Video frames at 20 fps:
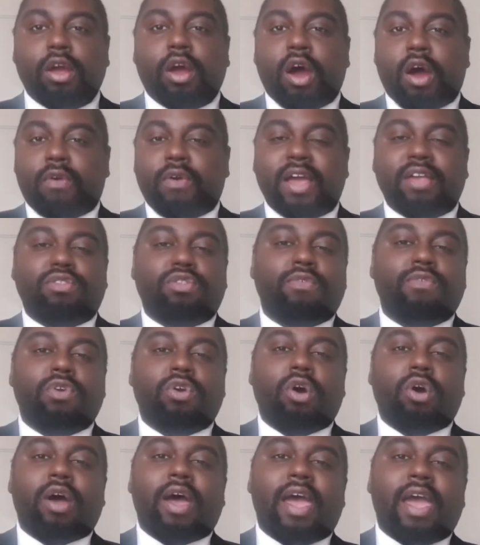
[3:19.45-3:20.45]
All right, so if you've
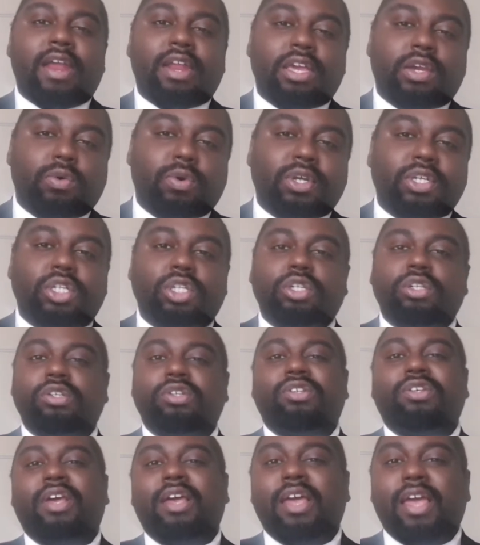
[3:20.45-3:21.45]
got any
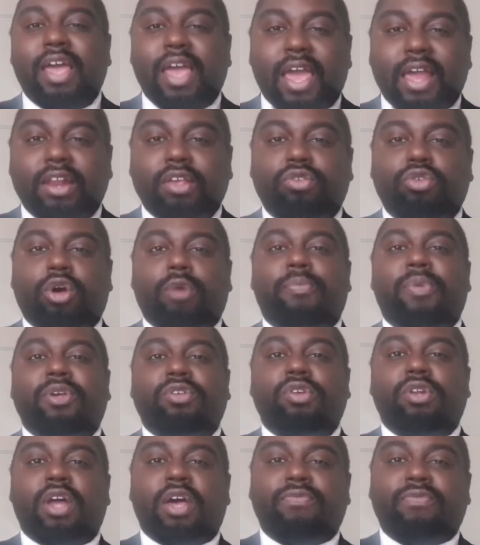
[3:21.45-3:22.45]
questions, any topics
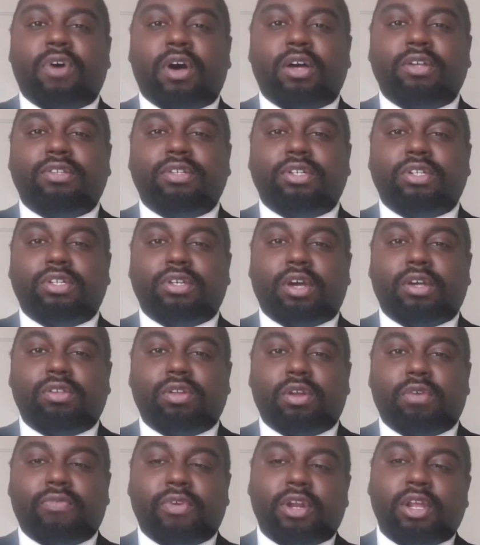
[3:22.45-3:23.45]
you'd like for us to discuss in
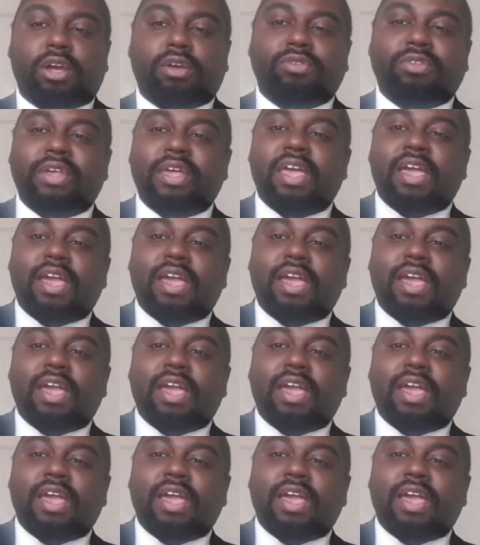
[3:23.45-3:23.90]
the videos,